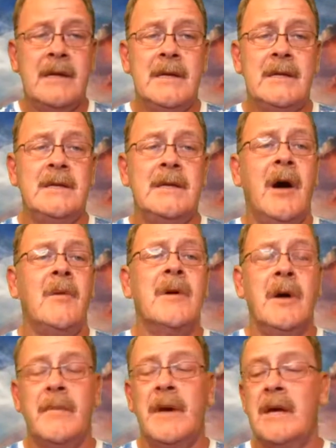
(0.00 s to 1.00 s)
Y'all
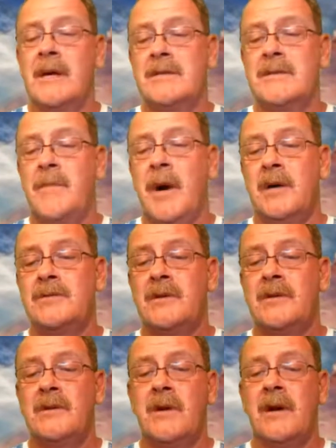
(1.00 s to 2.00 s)
come in and
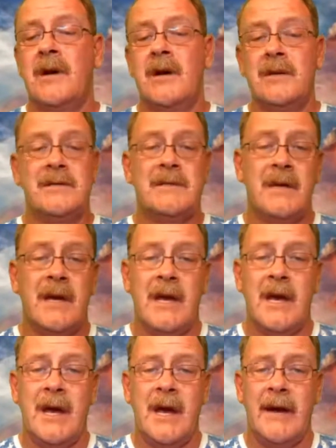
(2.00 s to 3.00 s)
sponsor us
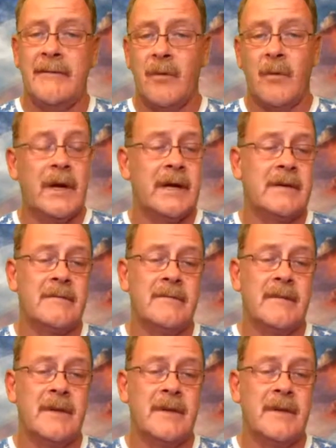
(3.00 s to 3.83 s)
every week.